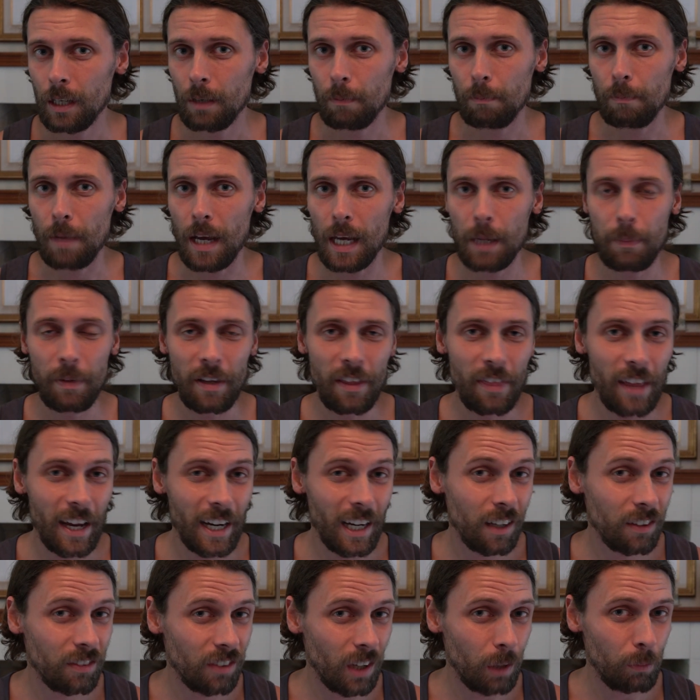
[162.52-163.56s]
Maybe they
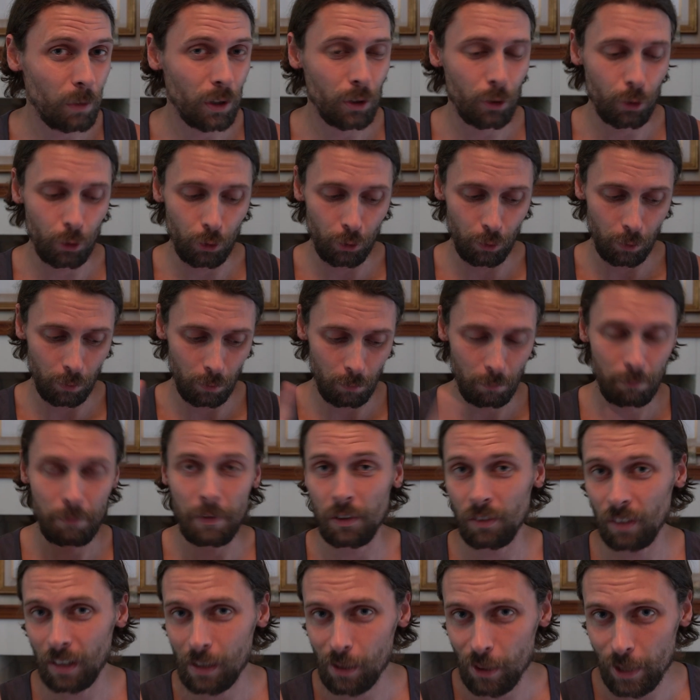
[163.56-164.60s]
are someone who
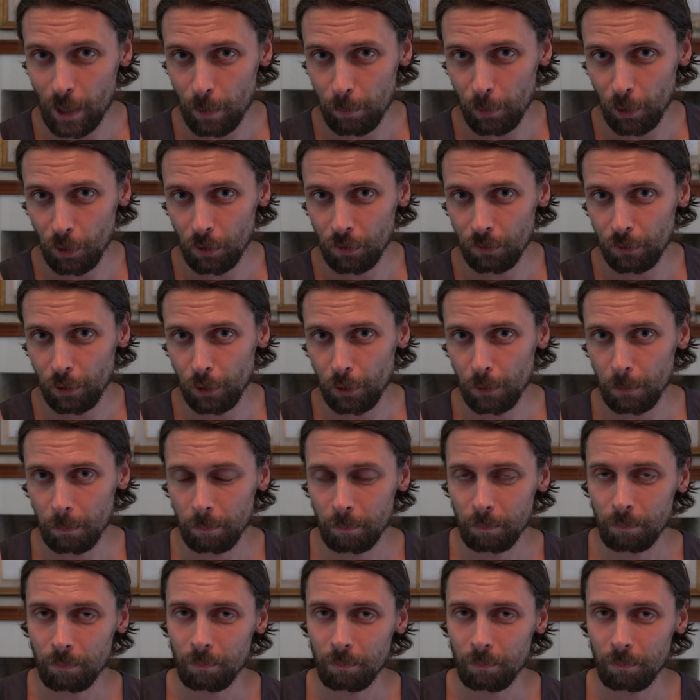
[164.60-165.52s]
physically abused you,